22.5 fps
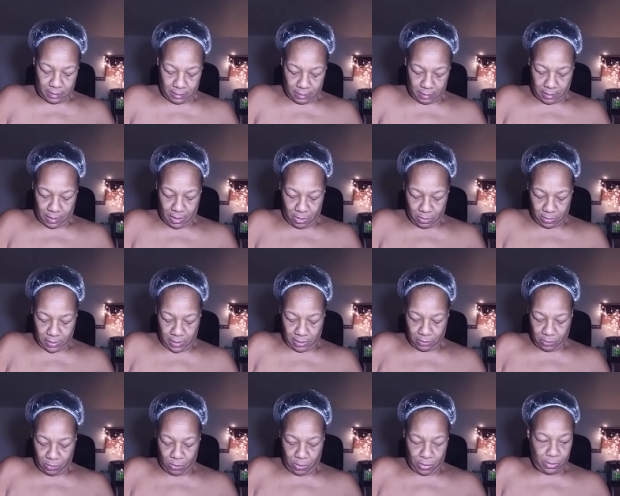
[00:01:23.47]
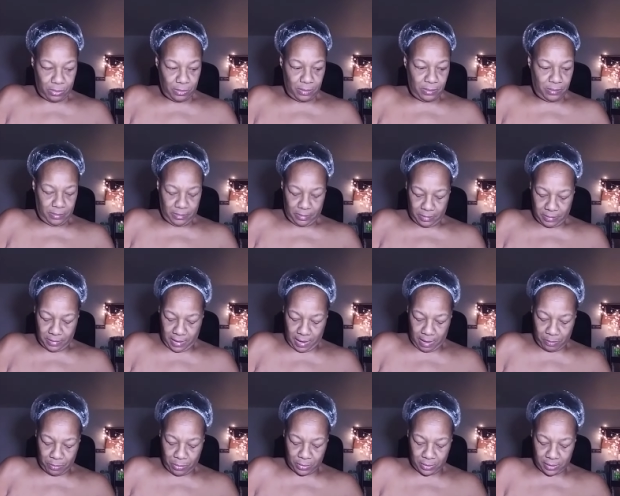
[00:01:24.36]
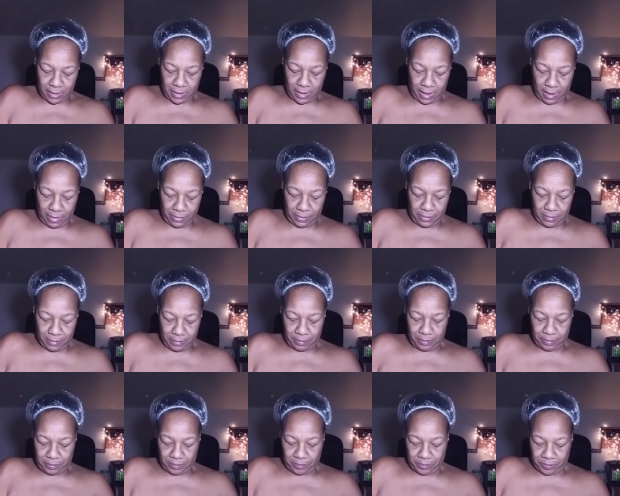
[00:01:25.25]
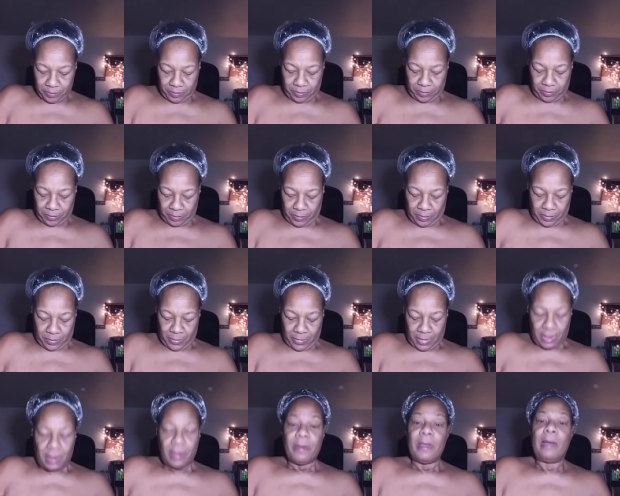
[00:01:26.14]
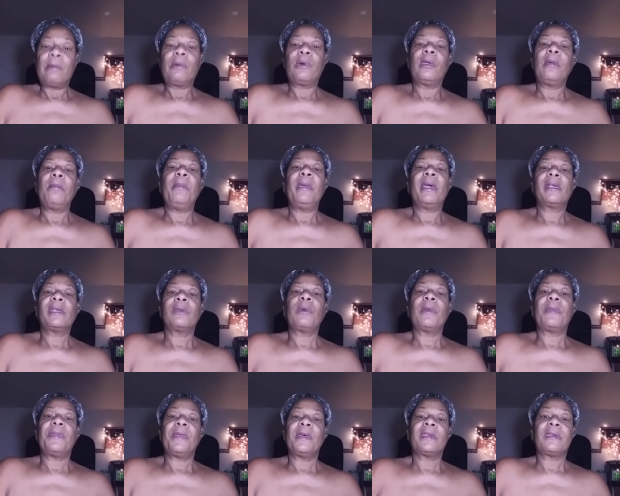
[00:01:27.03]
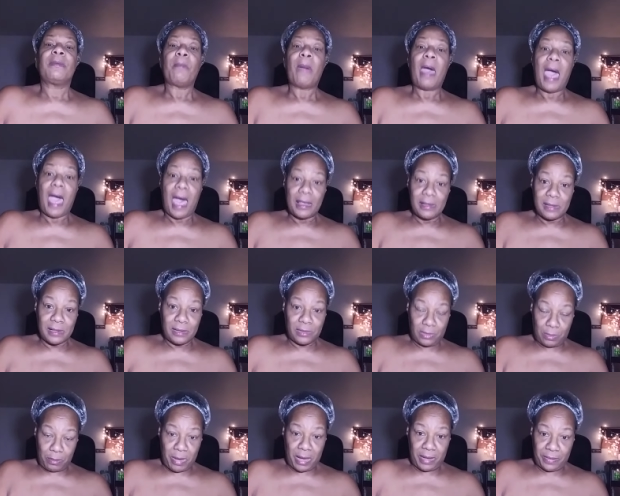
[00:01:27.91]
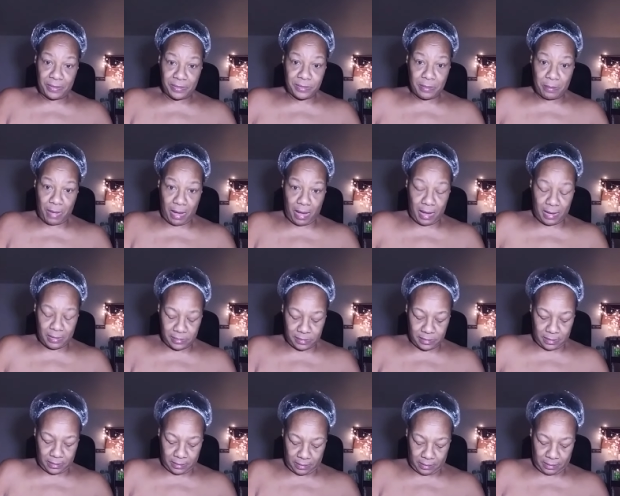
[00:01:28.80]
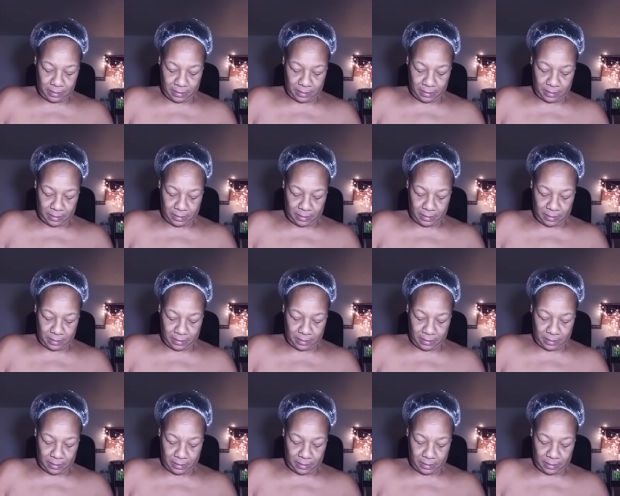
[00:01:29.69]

coconut oil that I put together. And I'm going to mix with this mask. It's going to make this a mask.